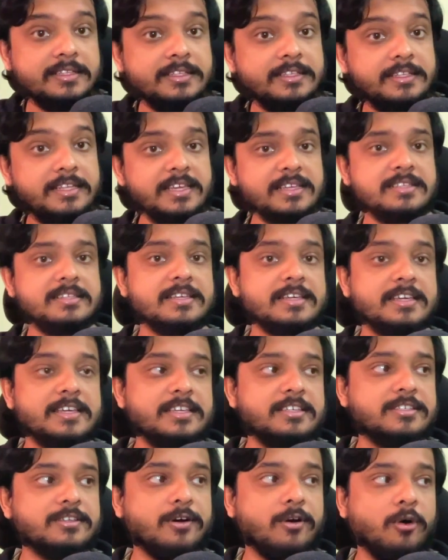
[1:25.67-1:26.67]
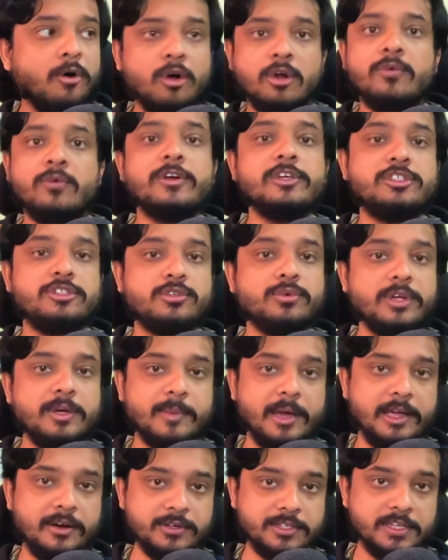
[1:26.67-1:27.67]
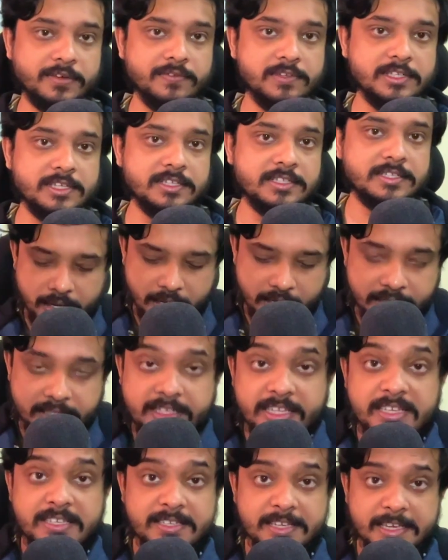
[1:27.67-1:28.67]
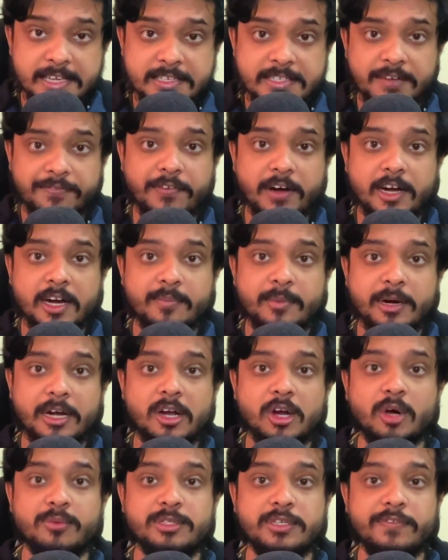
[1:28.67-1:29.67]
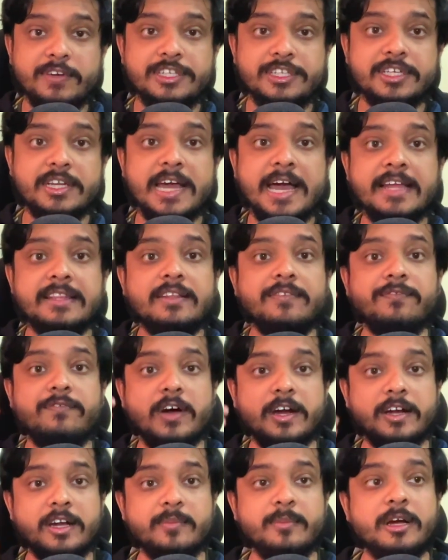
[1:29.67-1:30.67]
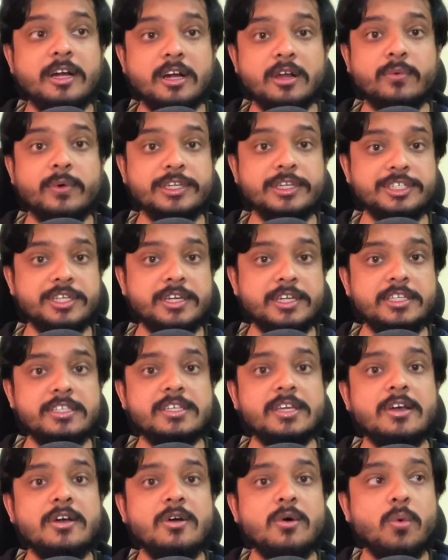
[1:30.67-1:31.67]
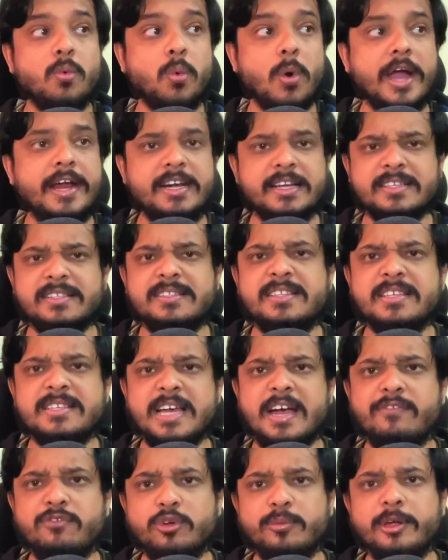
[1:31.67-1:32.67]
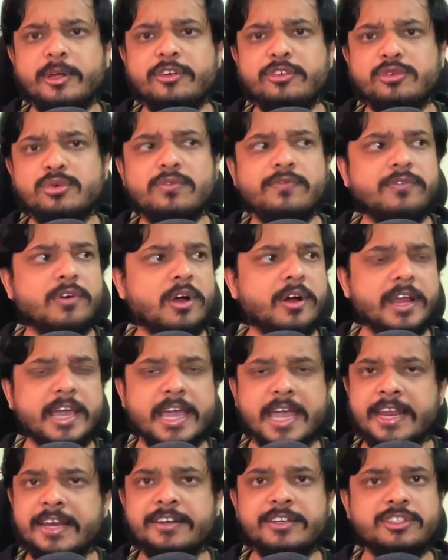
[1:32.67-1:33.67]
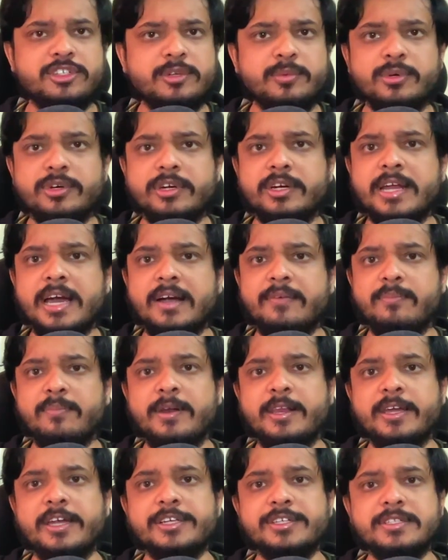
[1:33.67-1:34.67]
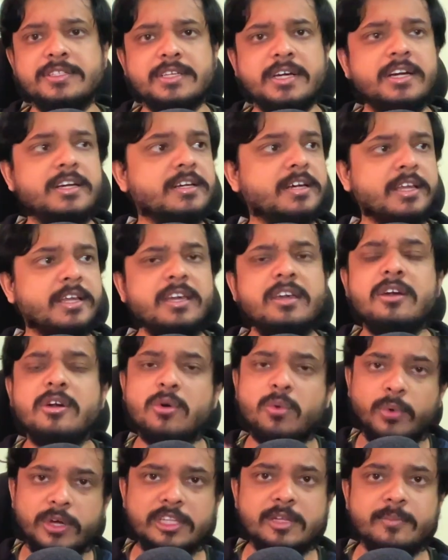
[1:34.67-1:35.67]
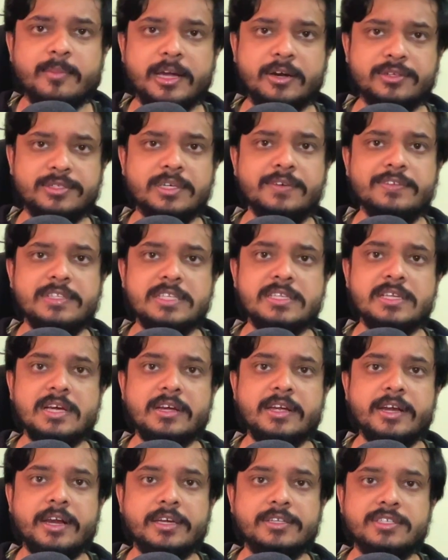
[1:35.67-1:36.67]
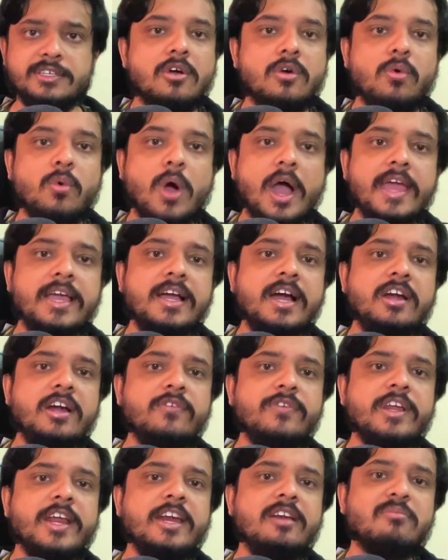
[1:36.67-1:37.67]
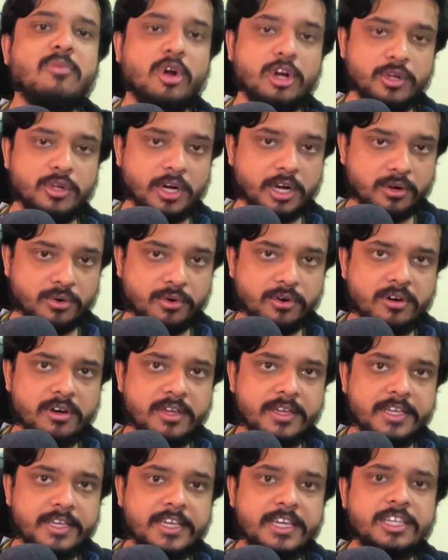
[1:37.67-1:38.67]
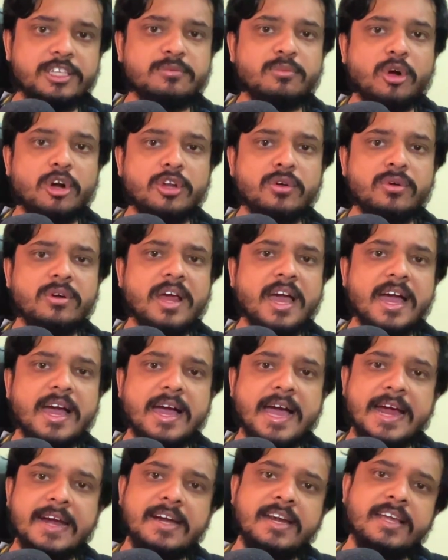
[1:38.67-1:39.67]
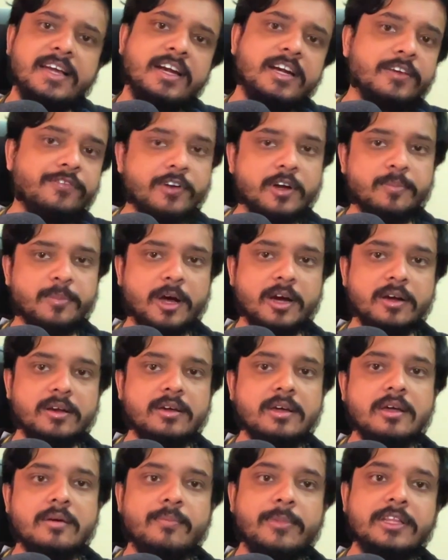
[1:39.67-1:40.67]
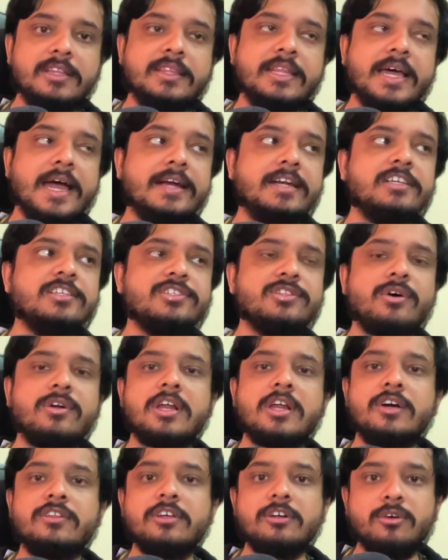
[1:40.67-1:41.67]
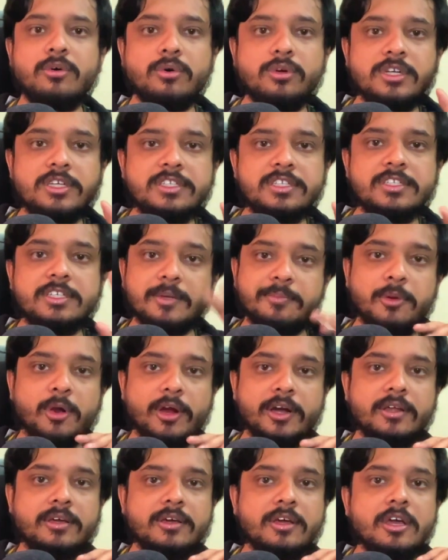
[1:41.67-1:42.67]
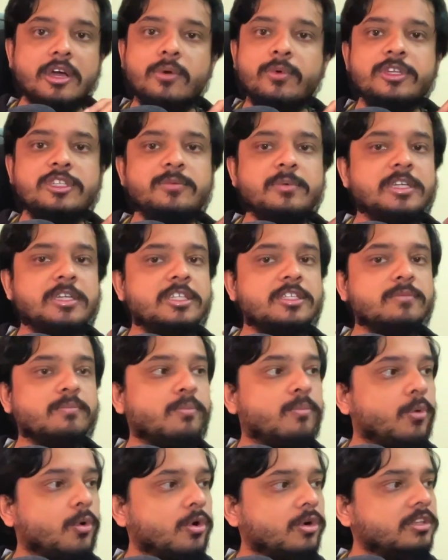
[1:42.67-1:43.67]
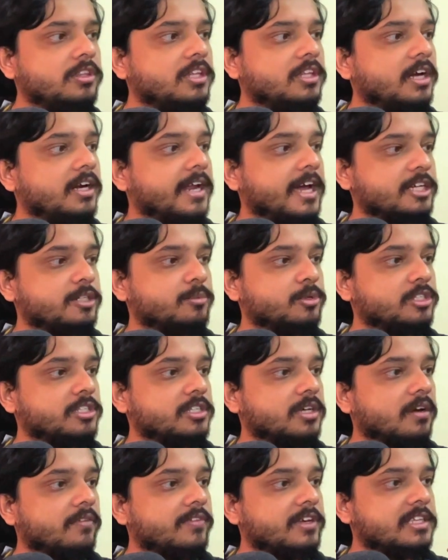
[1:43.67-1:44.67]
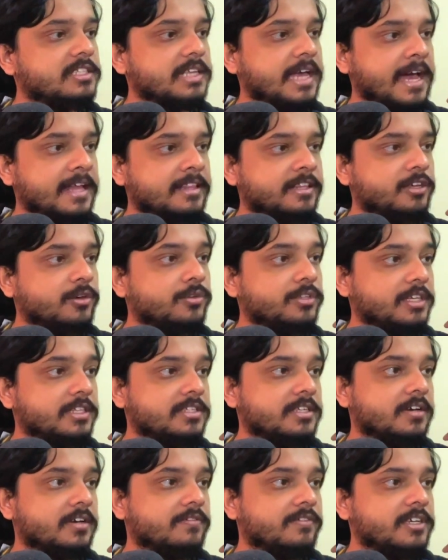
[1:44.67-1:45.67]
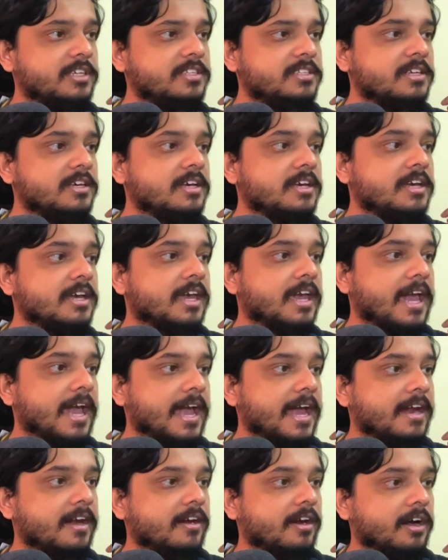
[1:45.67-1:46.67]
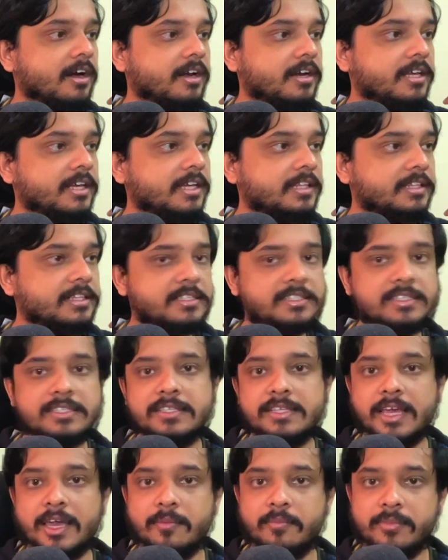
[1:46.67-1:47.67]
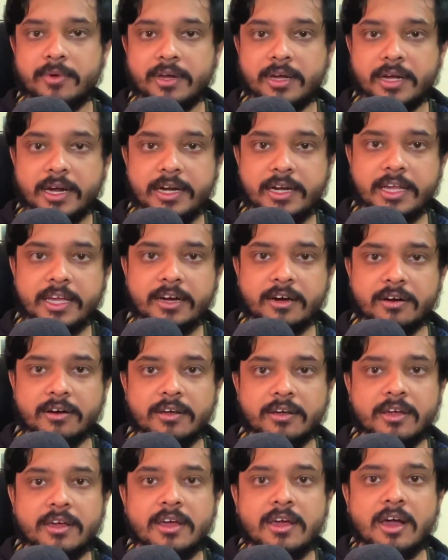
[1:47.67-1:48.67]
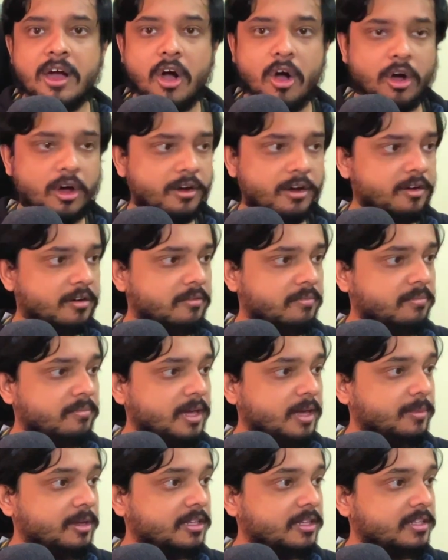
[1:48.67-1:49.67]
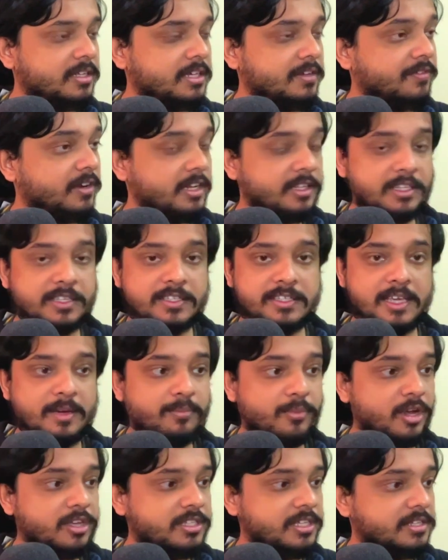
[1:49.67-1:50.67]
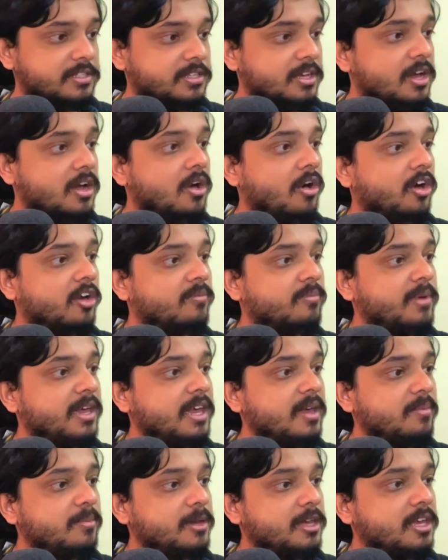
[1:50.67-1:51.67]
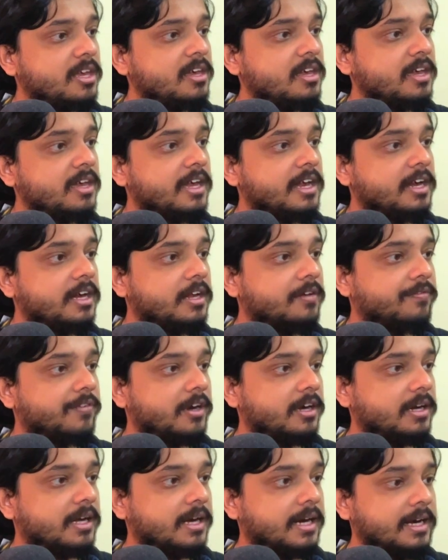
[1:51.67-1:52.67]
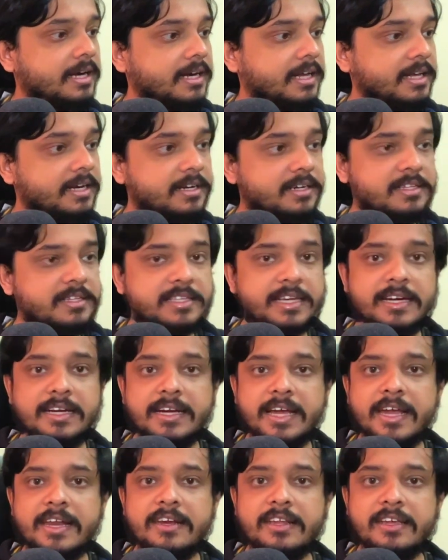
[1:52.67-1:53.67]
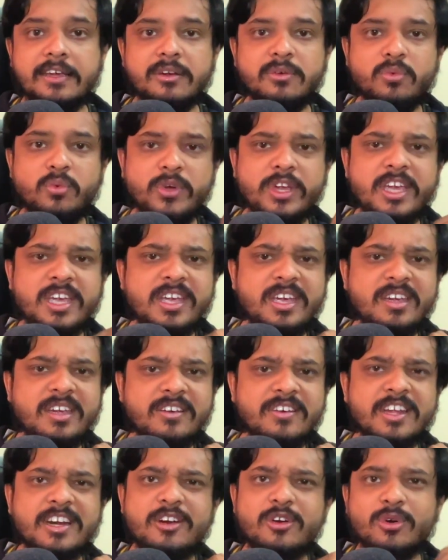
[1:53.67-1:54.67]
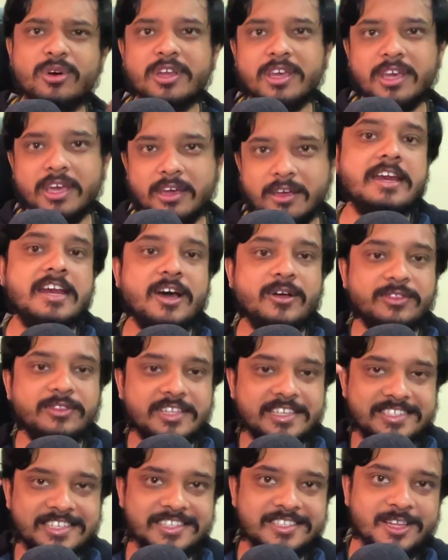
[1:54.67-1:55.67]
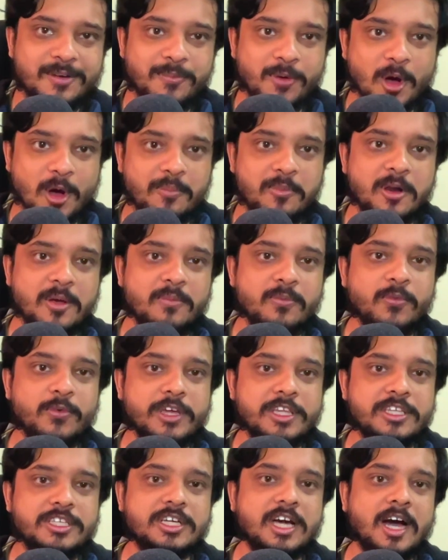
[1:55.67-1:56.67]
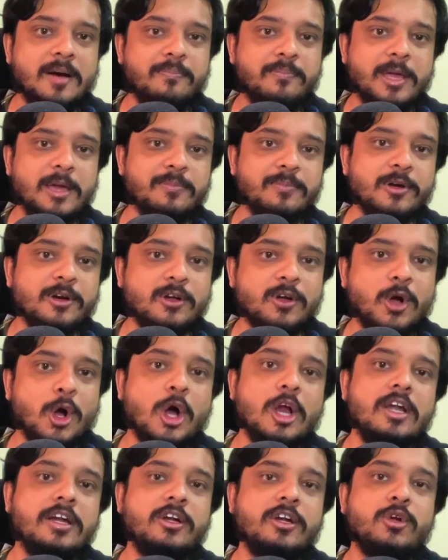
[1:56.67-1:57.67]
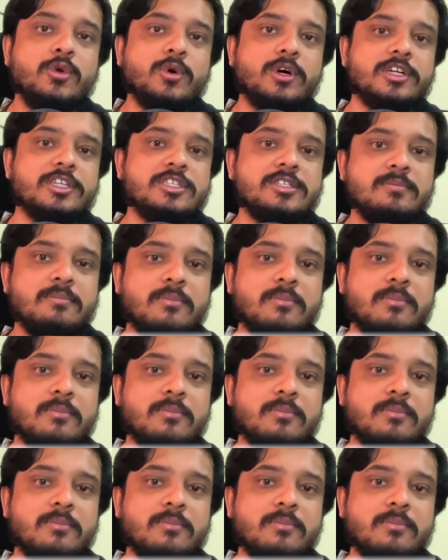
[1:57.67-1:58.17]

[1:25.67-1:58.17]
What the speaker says: This is always true in microservices. This is the fundamental observation, and the fundamental question is, why does this have to be true for any distributed applications currently with the microservices architecture? Why can't we write modular code, each module handling a different part? But that is not how the code is deployed, which means both the dashboard service and the user service can run in the same container, or maybe even in the same process, or maybe in different containers entirely. We really don't care. Now, this is the problem which a paper called Towards